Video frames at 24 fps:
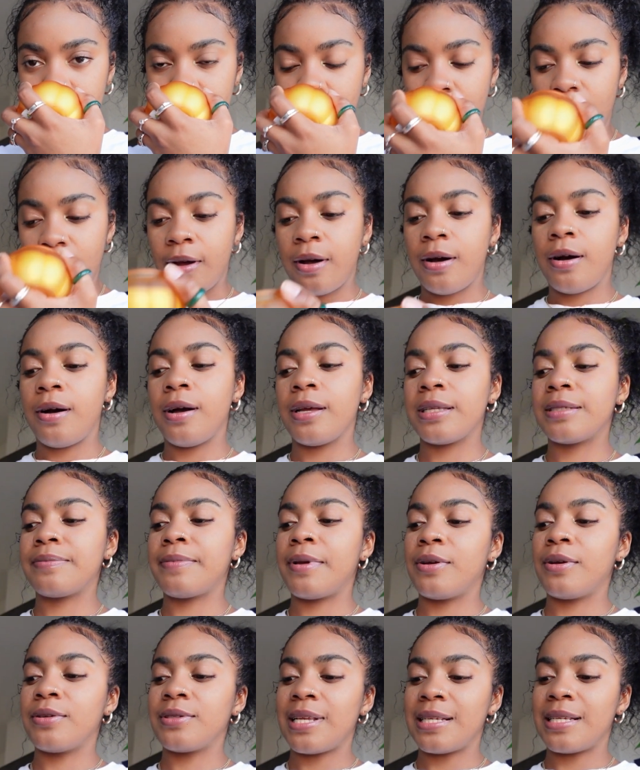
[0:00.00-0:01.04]
oh, it
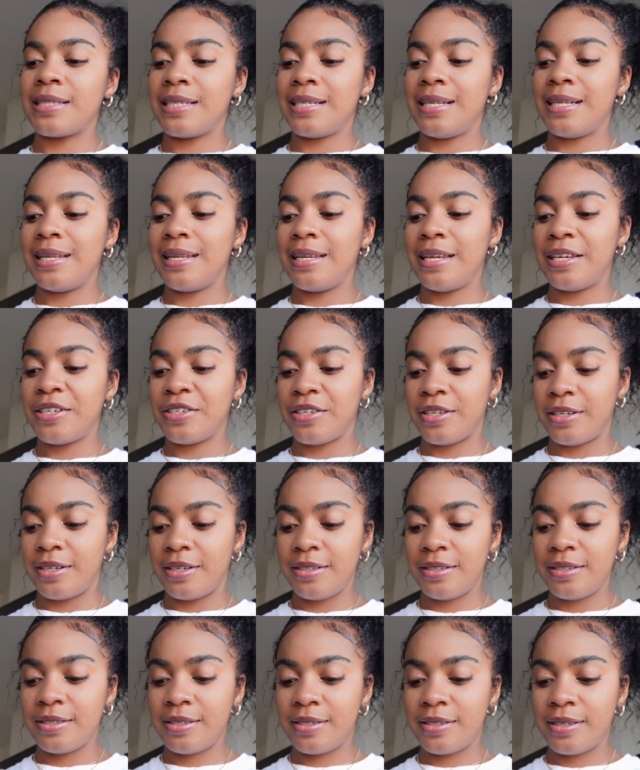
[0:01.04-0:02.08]
smells
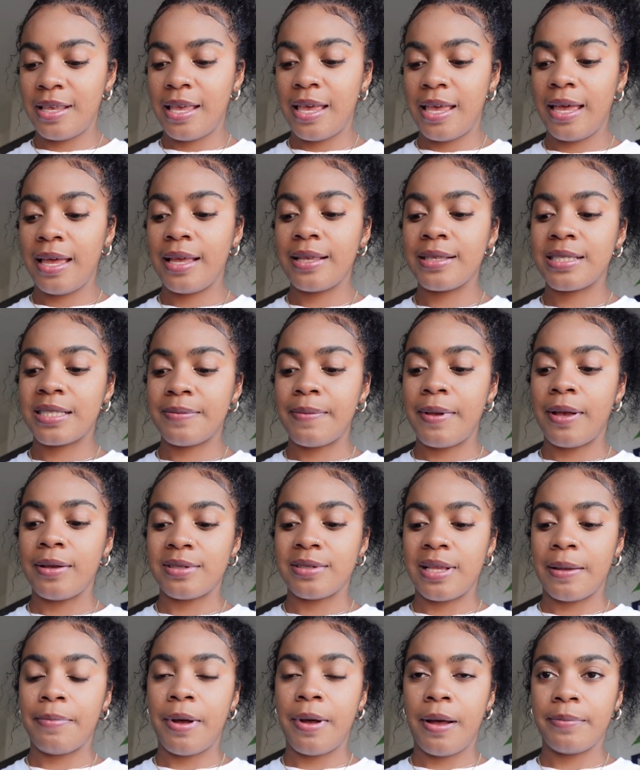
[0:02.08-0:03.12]
delicious. It smells
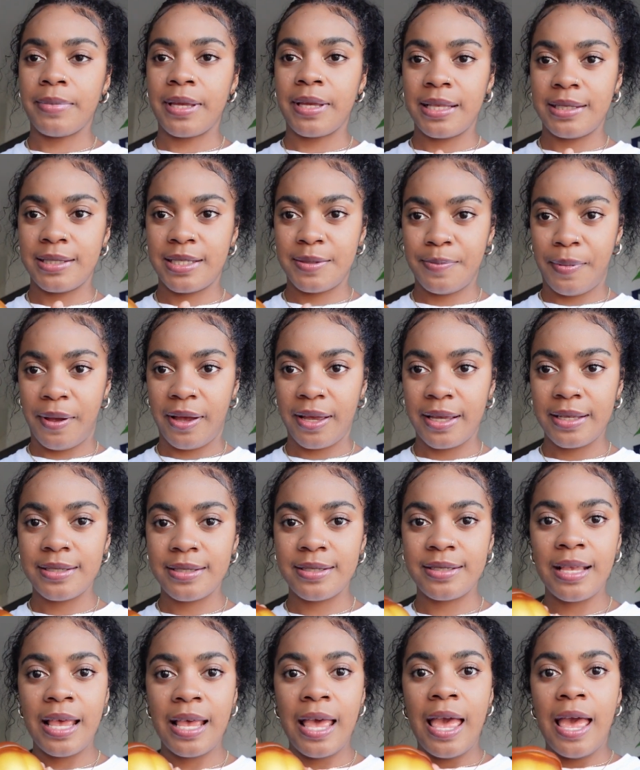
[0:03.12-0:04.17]
like pumpkin
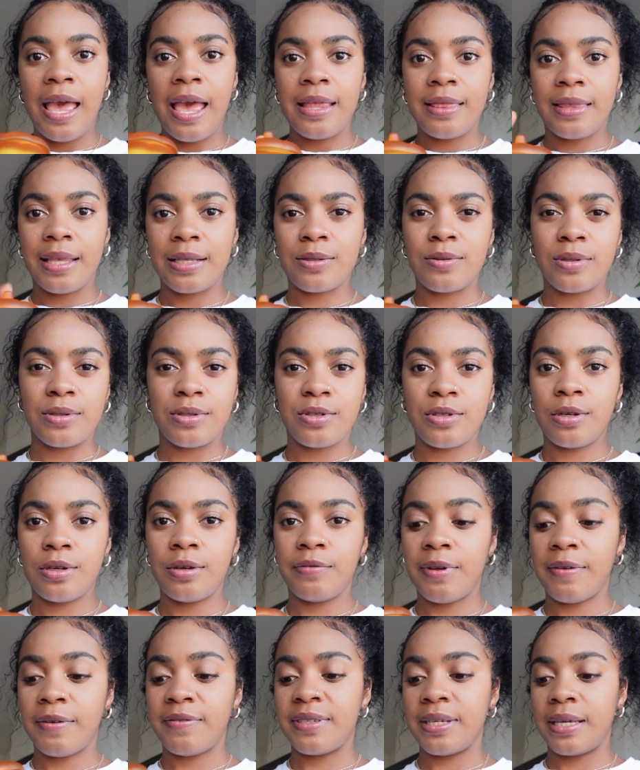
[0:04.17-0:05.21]
spice. This was
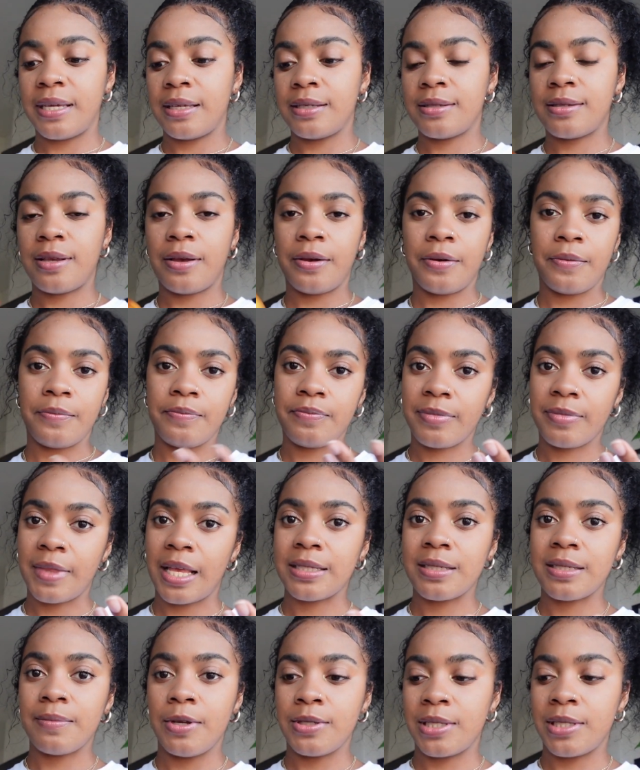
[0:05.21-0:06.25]
£2.50, so
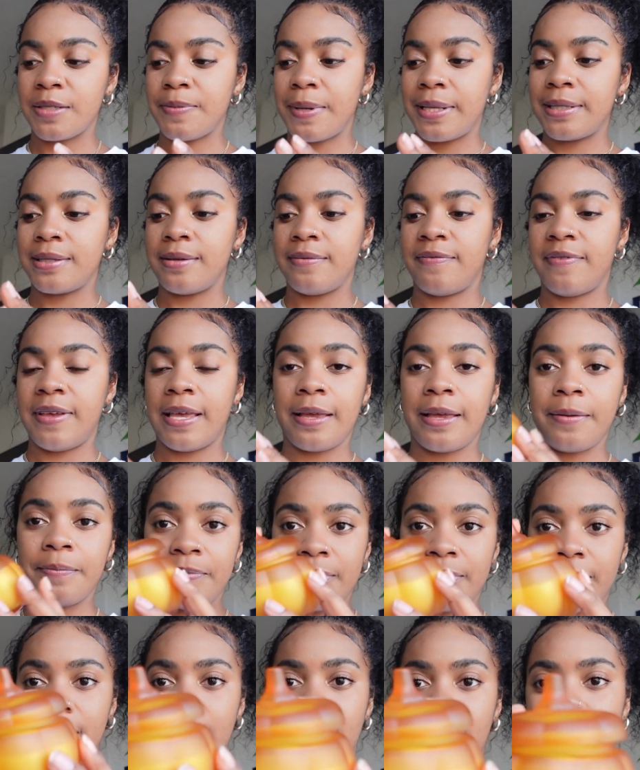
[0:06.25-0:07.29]
that's the most expensive thing.
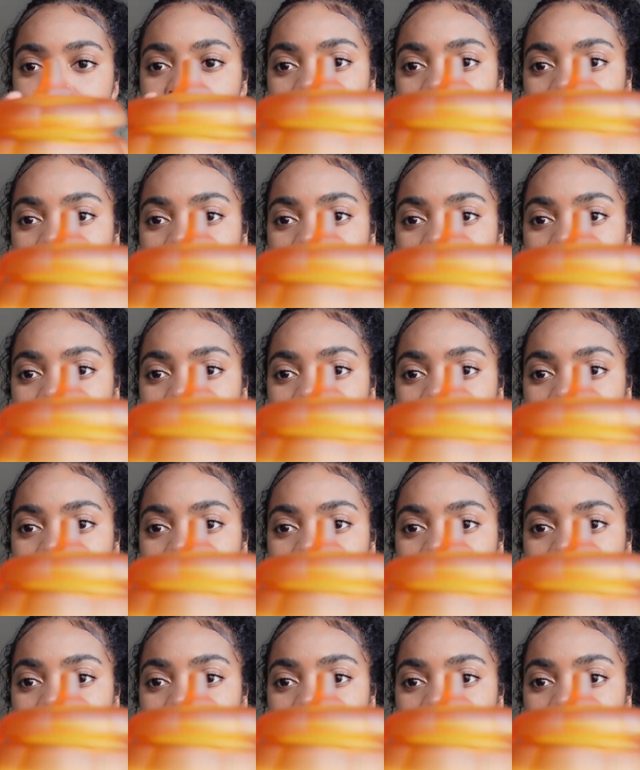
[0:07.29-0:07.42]
And